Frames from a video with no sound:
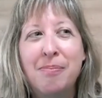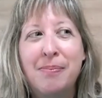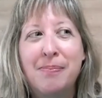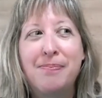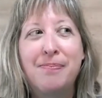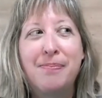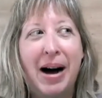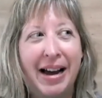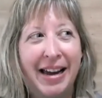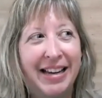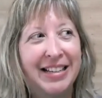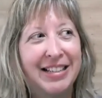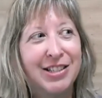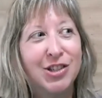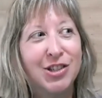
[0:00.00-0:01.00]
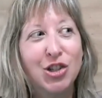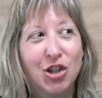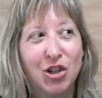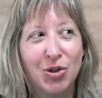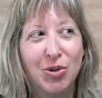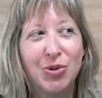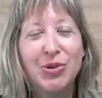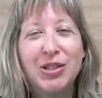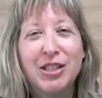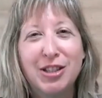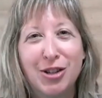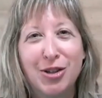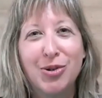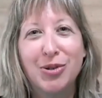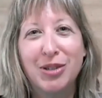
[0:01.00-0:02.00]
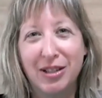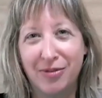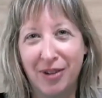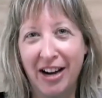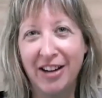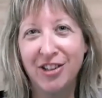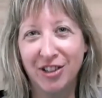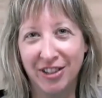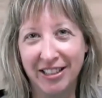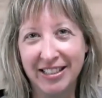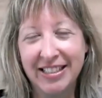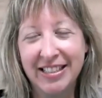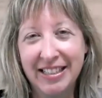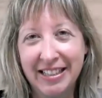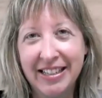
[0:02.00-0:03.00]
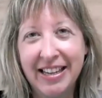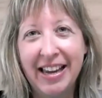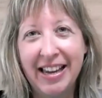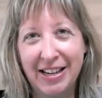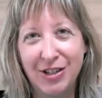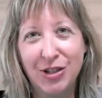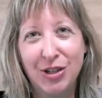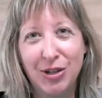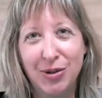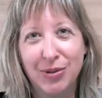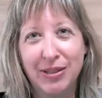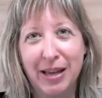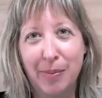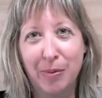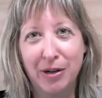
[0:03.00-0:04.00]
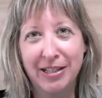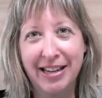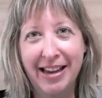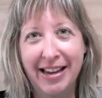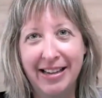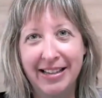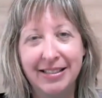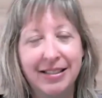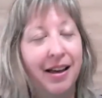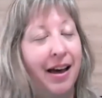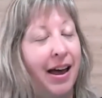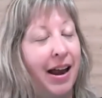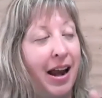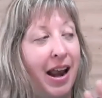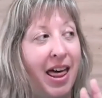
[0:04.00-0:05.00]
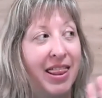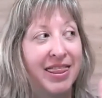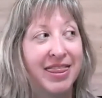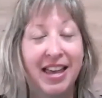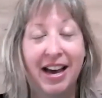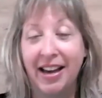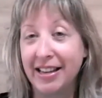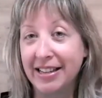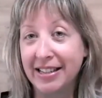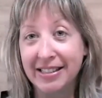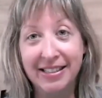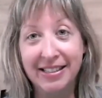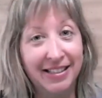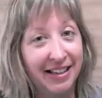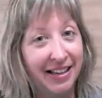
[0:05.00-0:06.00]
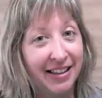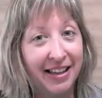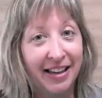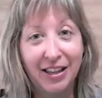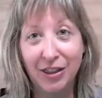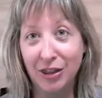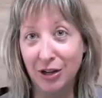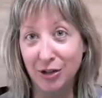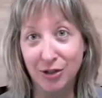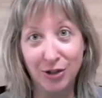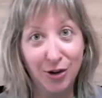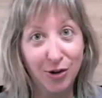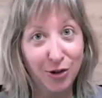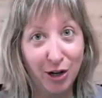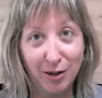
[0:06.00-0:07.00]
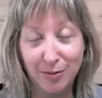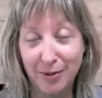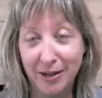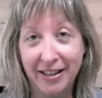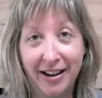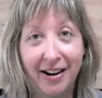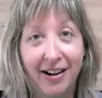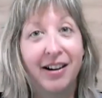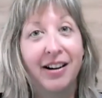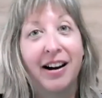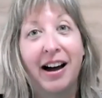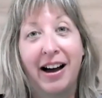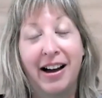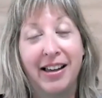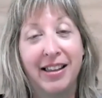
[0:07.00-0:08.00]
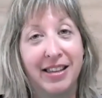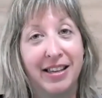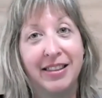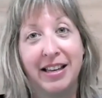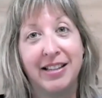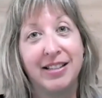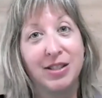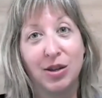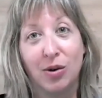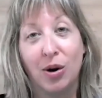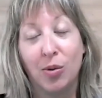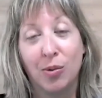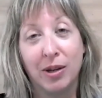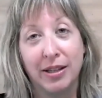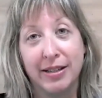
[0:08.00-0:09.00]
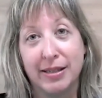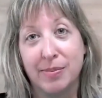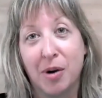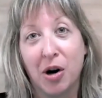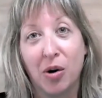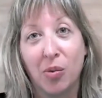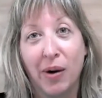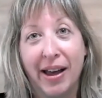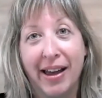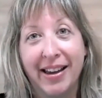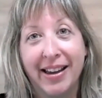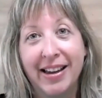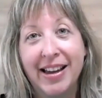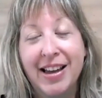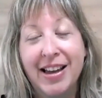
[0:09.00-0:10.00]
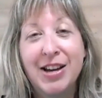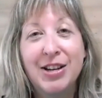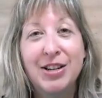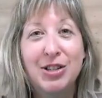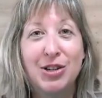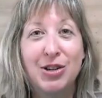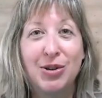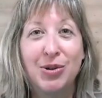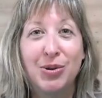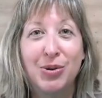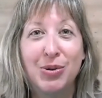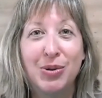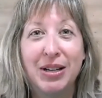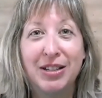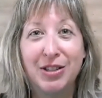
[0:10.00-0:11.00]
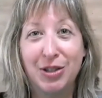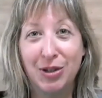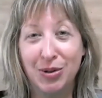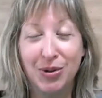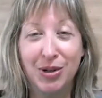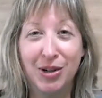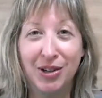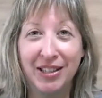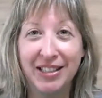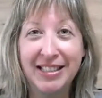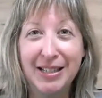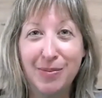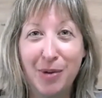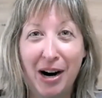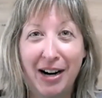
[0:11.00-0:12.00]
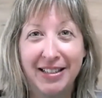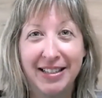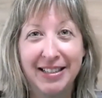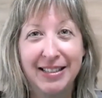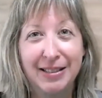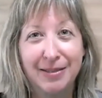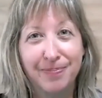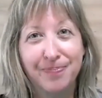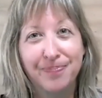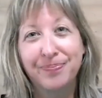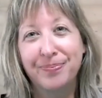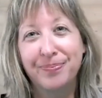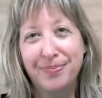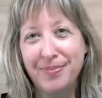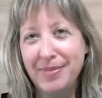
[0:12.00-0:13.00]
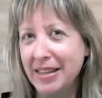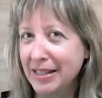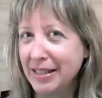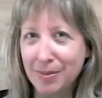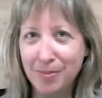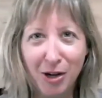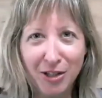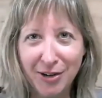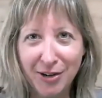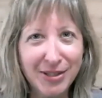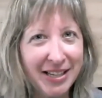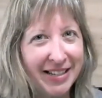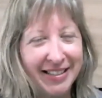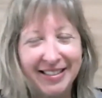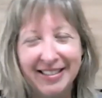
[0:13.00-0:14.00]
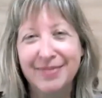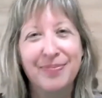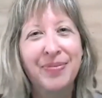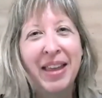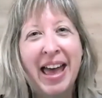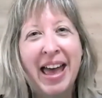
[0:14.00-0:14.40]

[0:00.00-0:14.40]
might choose to divide your listening into separate days. And that is like, there's no judgment there. I think that's a really smart way to do your listening practice. Small doses.